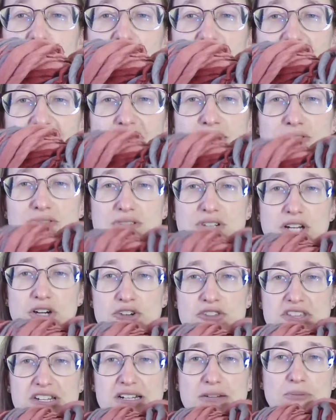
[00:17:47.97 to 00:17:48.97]
I don't
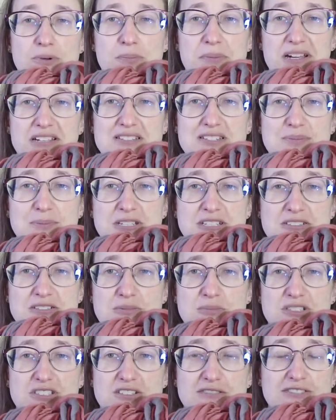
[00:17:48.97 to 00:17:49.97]
know that it reminds me so
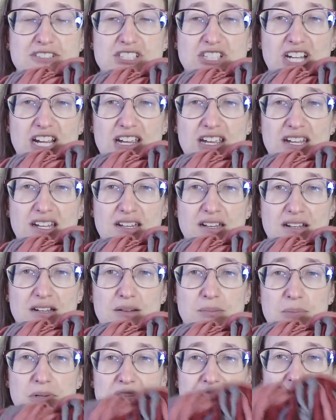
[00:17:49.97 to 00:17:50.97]
much of a chicken,
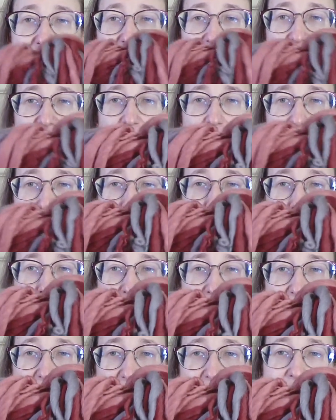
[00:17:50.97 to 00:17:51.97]
but that
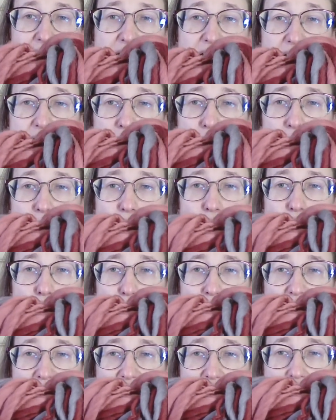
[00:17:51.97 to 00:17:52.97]
burgundy or
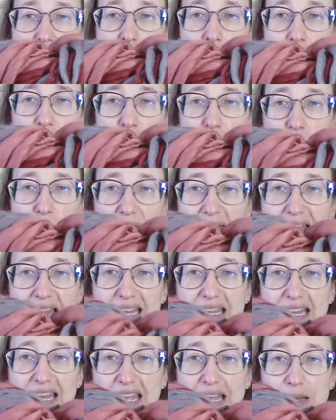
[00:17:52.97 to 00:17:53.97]
that dark
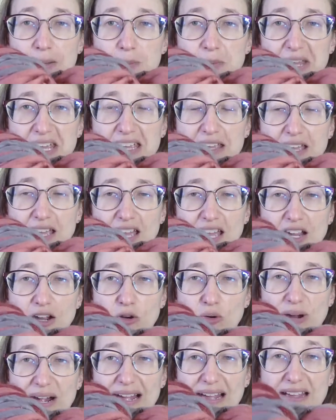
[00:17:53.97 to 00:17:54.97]
red and pink and
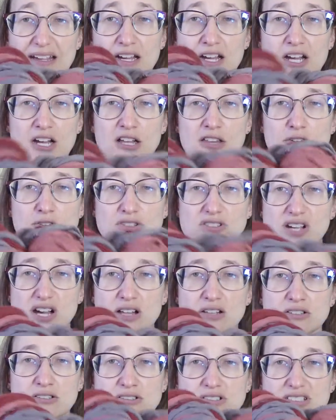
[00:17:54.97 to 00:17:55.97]
gray, those
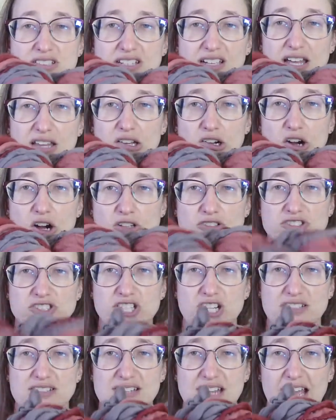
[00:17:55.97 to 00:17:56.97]
colors together are
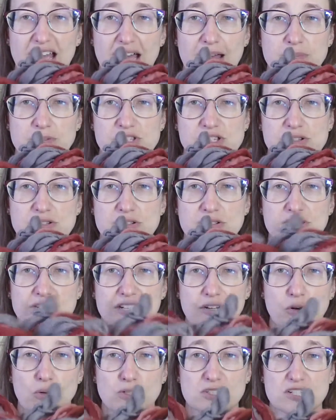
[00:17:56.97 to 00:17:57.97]
just absolutely
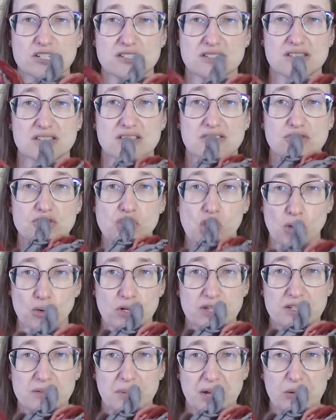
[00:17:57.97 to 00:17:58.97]
gorgeous. This is
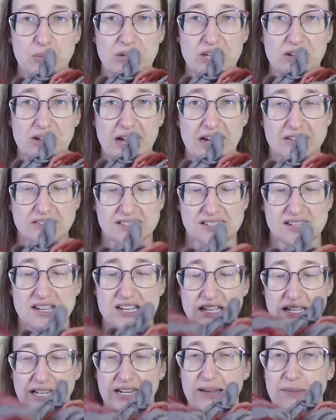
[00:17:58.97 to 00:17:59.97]
totally my wheelhouse,
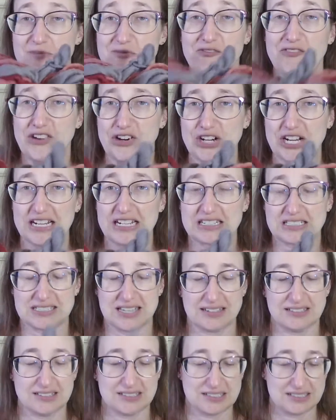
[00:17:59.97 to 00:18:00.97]
and I'm very
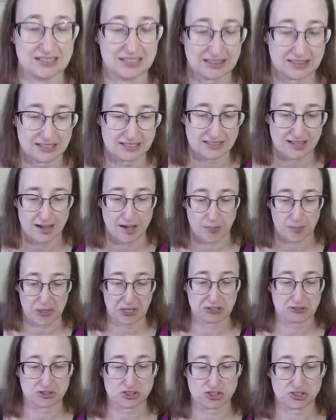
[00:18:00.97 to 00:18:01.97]
excited to knit this up
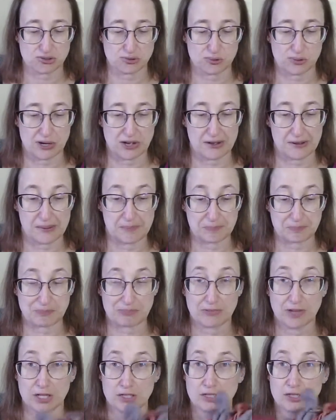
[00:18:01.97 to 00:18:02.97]
into
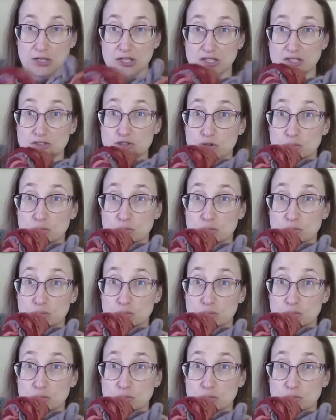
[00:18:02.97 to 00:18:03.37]
to